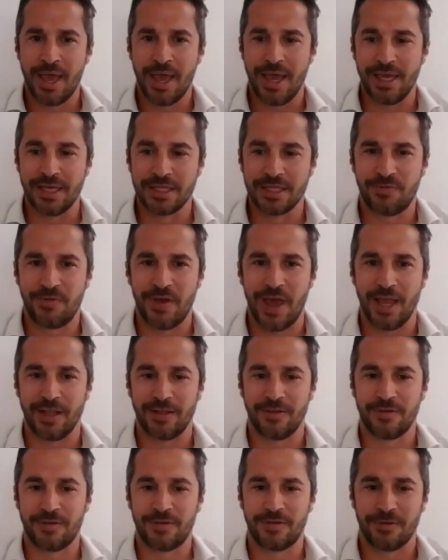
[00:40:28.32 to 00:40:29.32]
is
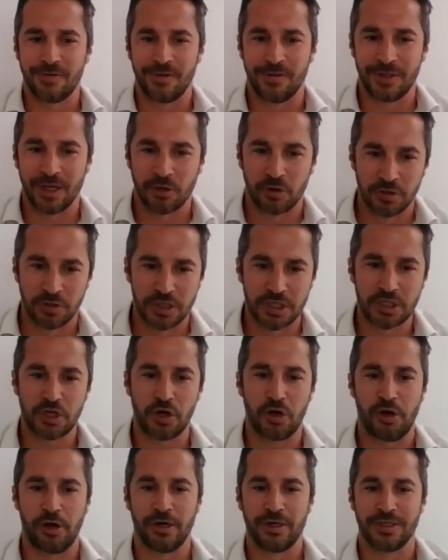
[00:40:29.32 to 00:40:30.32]
that the
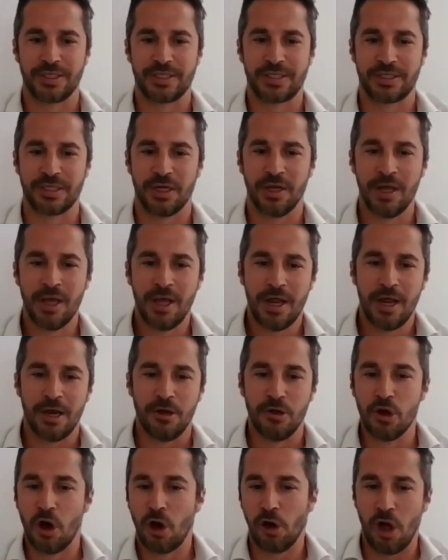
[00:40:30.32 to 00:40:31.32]
concerns
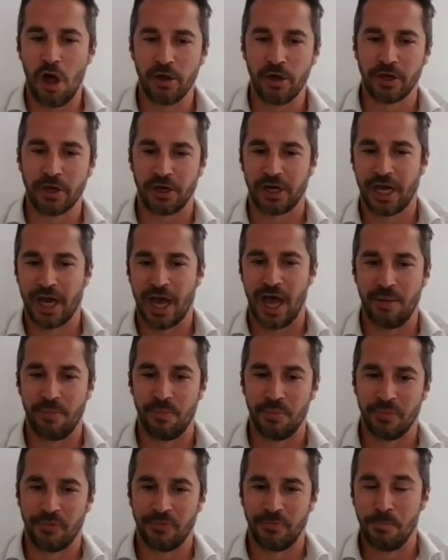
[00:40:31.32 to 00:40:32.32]
no longer
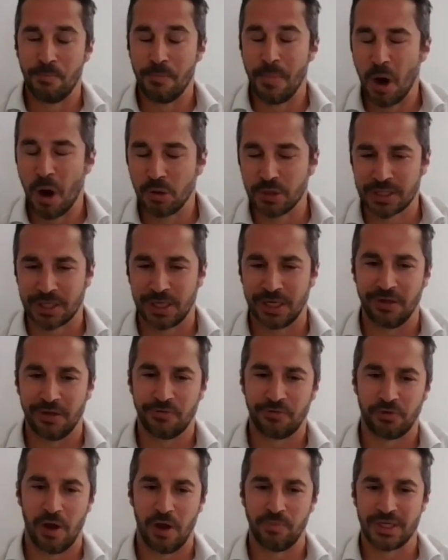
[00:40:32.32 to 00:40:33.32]
come mostly
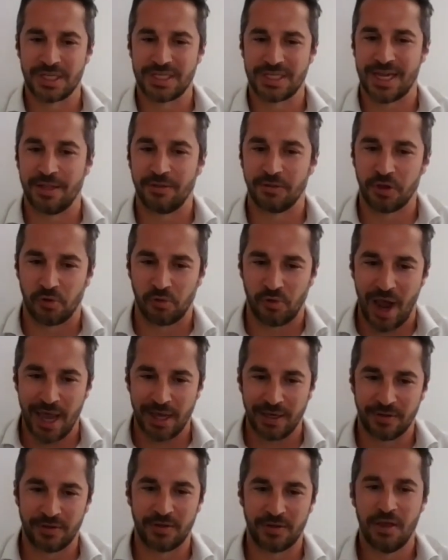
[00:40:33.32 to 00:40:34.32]
from the
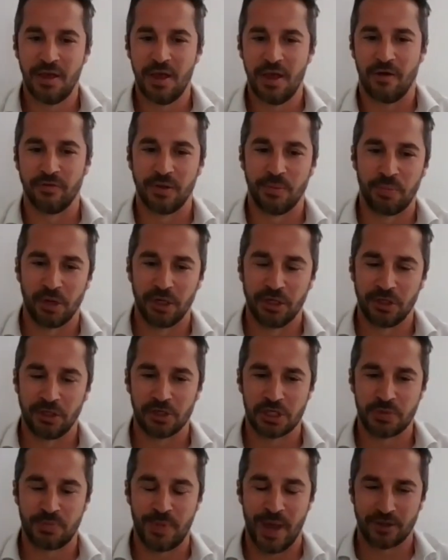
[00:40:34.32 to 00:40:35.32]
center-right of the
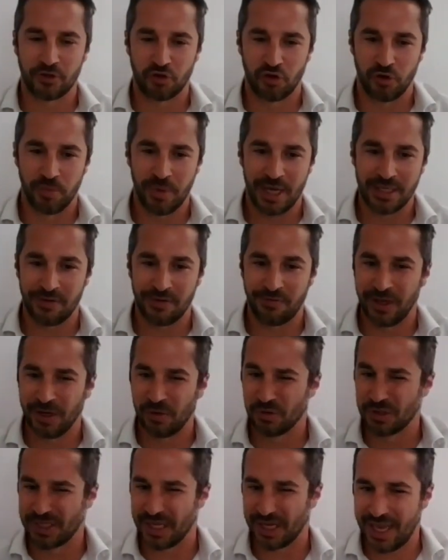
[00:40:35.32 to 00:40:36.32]
political spectrum, as I
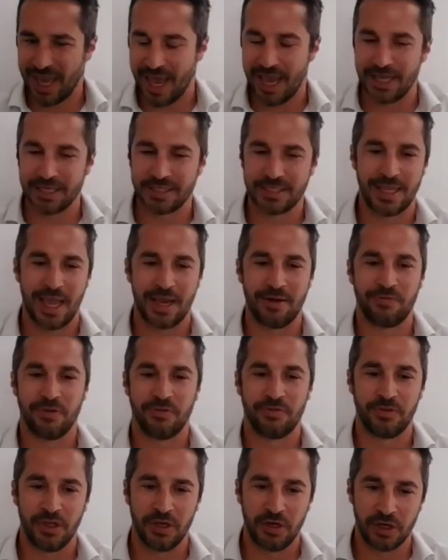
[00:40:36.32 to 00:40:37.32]
think was the case 10,
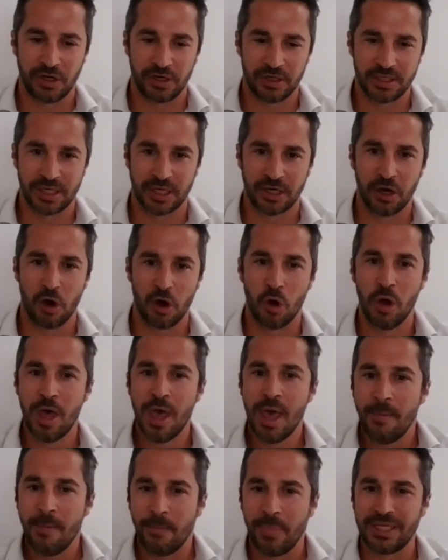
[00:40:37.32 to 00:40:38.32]
15 years ago,
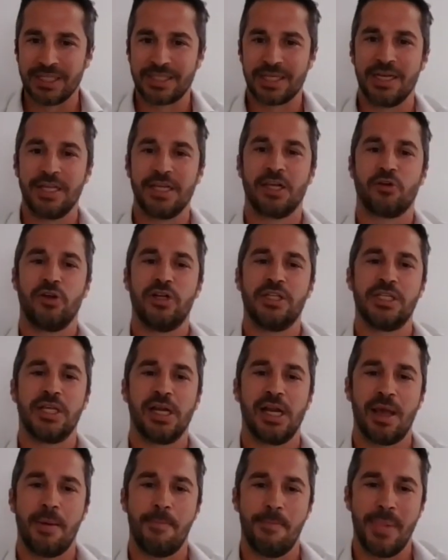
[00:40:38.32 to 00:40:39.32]
but it's an
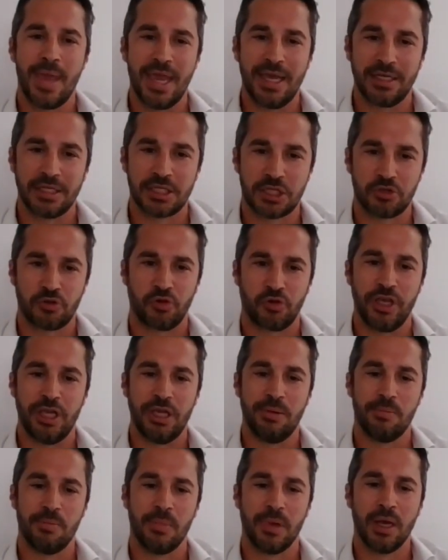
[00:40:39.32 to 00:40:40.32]
increasingly a
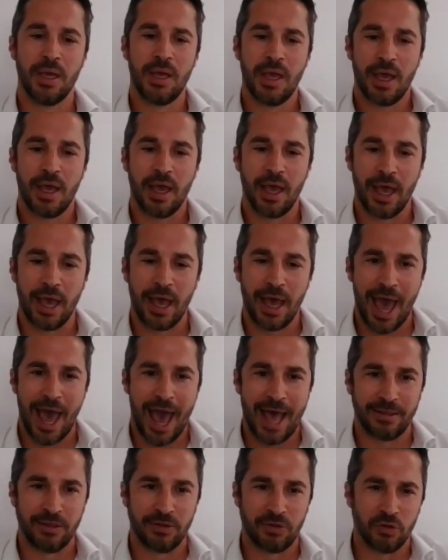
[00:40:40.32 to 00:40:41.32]
mainstream
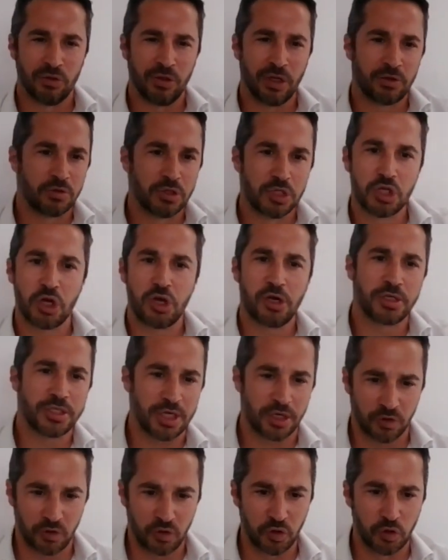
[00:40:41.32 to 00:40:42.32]
attitude. The concerns
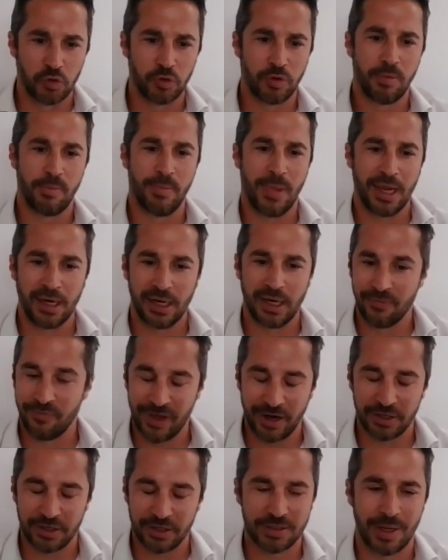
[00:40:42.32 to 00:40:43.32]
are two, mainly, and
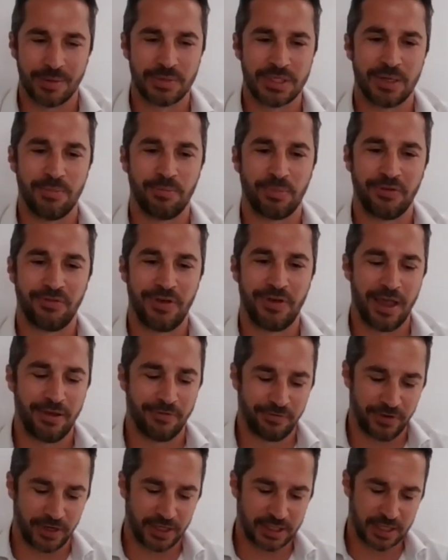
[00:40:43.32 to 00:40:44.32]
there is, I'm
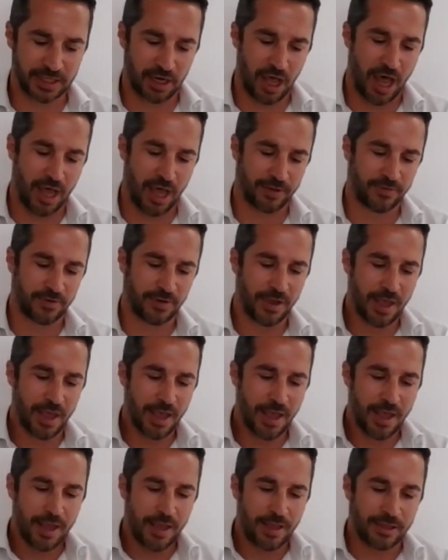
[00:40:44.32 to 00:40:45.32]
simplifying things a lot.
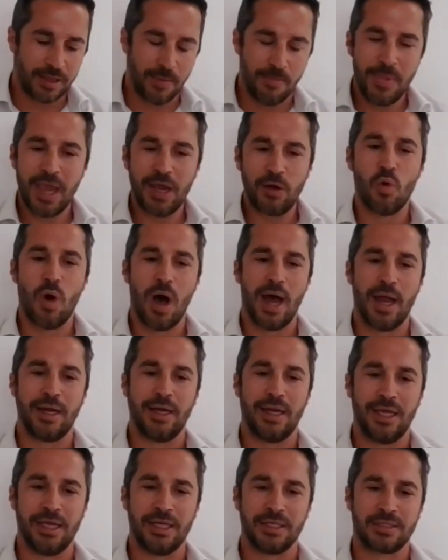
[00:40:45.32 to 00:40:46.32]
The main one
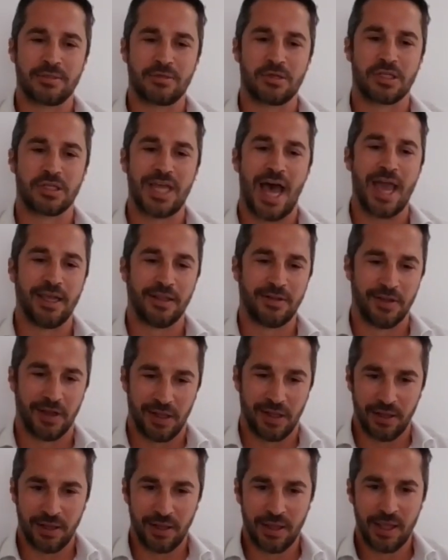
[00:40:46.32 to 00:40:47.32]
is
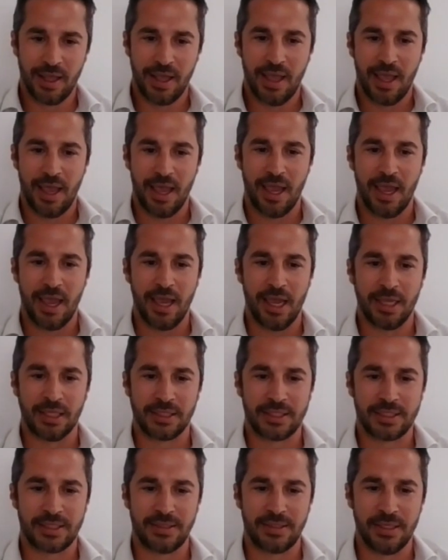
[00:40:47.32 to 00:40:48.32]
societal.
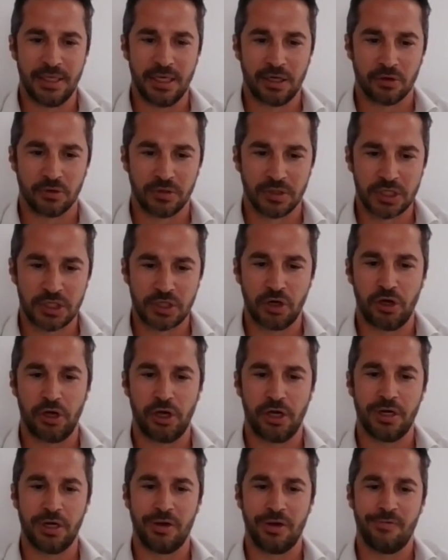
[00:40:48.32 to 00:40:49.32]
It's the
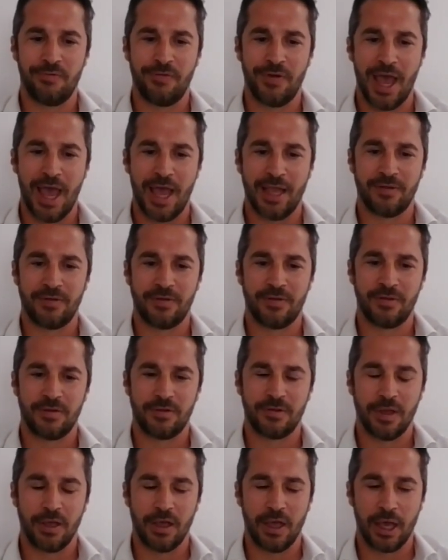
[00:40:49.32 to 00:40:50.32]
concern that
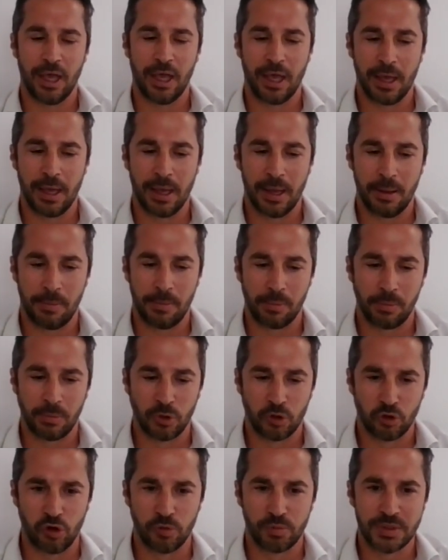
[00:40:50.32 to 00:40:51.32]

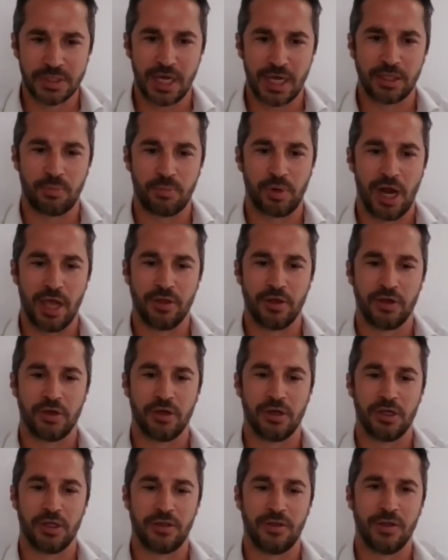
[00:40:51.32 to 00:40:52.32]
groups like the
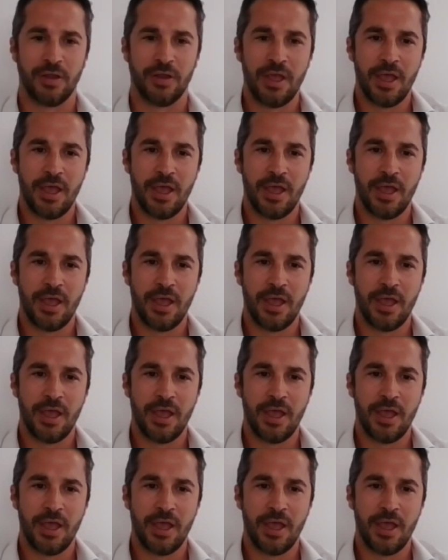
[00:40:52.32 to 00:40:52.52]
Brotherhood